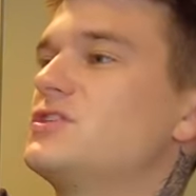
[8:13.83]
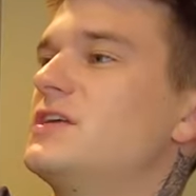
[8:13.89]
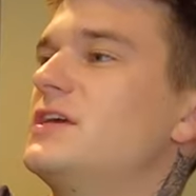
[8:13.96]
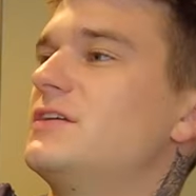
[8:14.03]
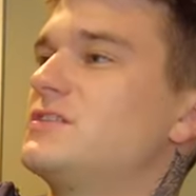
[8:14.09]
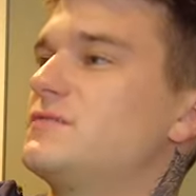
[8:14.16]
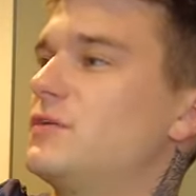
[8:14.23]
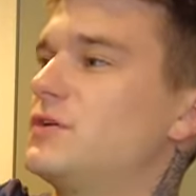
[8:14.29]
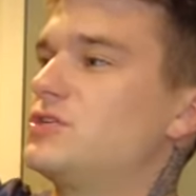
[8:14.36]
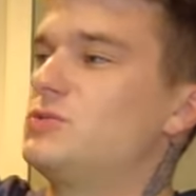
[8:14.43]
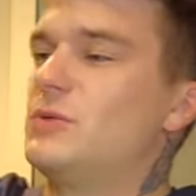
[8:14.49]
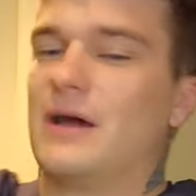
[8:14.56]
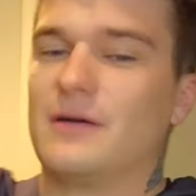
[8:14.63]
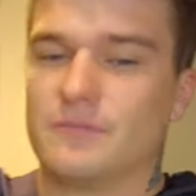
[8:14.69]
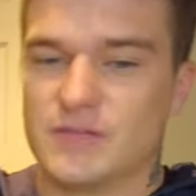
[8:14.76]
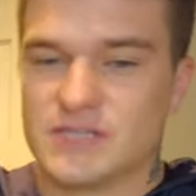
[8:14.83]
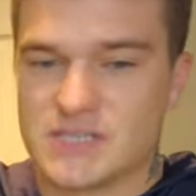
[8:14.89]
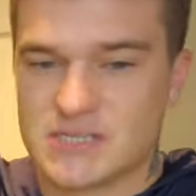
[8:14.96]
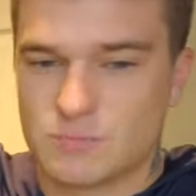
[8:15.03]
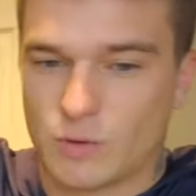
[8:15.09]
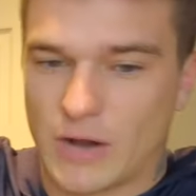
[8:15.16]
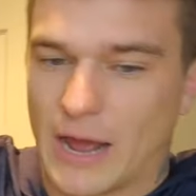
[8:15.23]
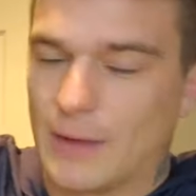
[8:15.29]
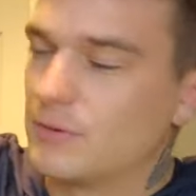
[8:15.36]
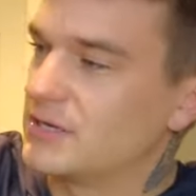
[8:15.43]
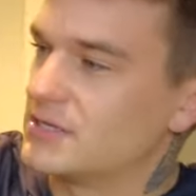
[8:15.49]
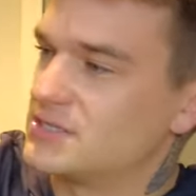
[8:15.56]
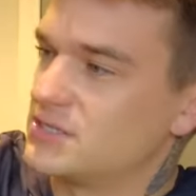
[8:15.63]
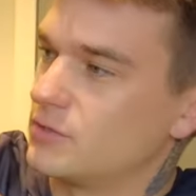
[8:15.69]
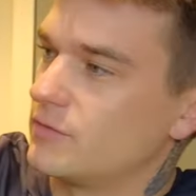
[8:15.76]
things first, you have, this is what I would
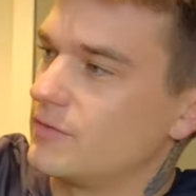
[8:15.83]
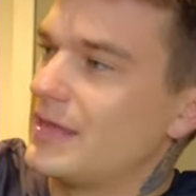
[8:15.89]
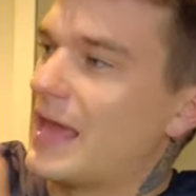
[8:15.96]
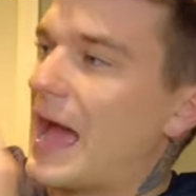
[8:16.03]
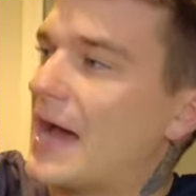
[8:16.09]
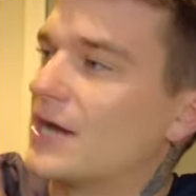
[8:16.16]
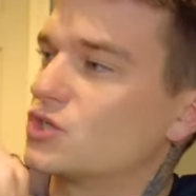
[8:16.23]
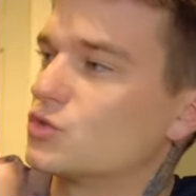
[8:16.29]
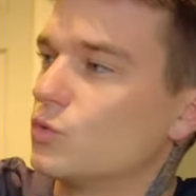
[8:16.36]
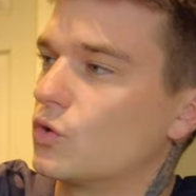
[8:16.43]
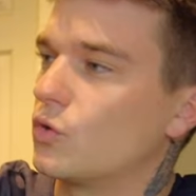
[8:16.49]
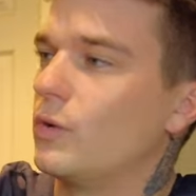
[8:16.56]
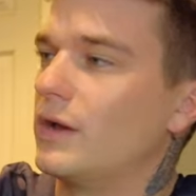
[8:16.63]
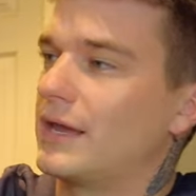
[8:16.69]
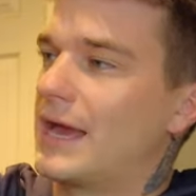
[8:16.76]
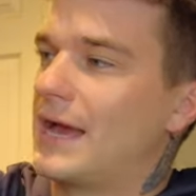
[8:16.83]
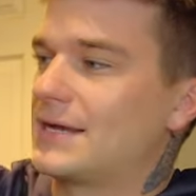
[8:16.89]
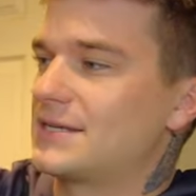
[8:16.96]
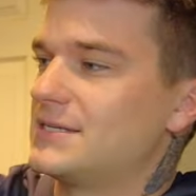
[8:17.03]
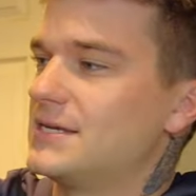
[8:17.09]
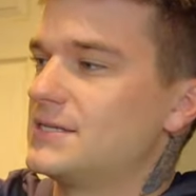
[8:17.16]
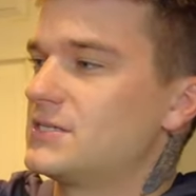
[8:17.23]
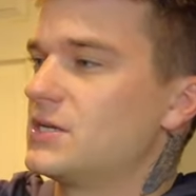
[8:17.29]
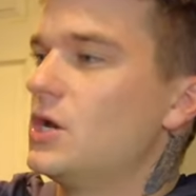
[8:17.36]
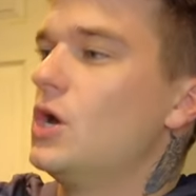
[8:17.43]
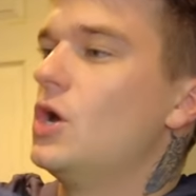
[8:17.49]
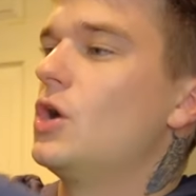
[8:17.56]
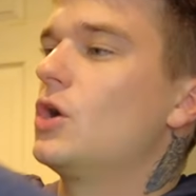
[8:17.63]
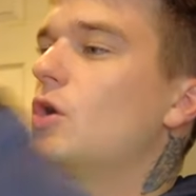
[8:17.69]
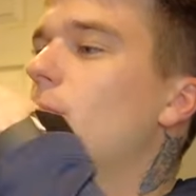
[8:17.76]
consider the actual quick access
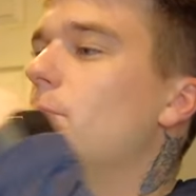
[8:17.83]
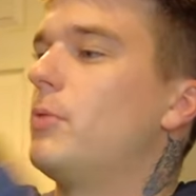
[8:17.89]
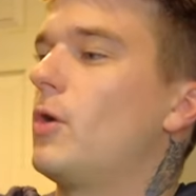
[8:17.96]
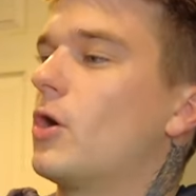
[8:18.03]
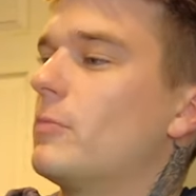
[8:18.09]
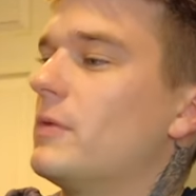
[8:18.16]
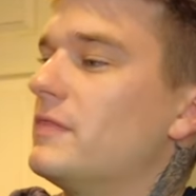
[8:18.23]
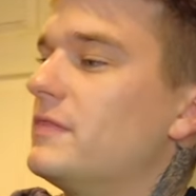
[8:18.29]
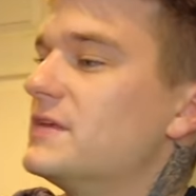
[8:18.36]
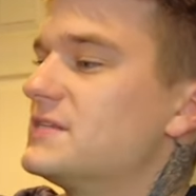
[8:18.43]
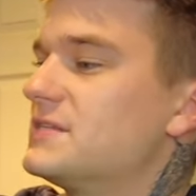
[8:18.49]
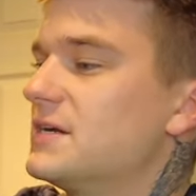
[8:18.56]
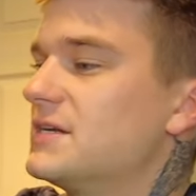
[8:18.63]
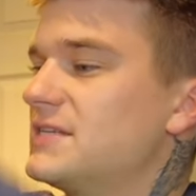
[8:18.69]
compartment. This does